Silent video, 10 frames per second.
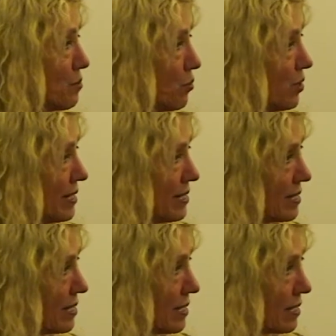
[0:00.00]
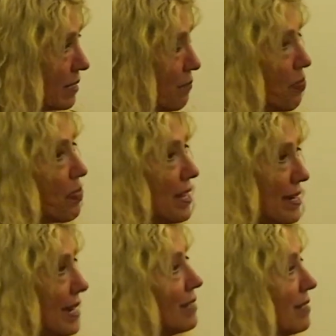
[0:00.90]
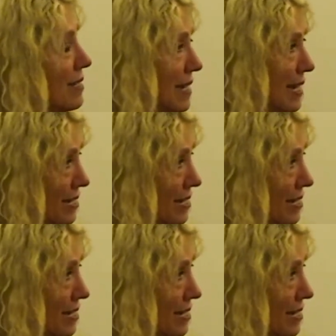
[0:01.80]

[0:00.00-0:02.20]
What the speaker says: Brutus in England,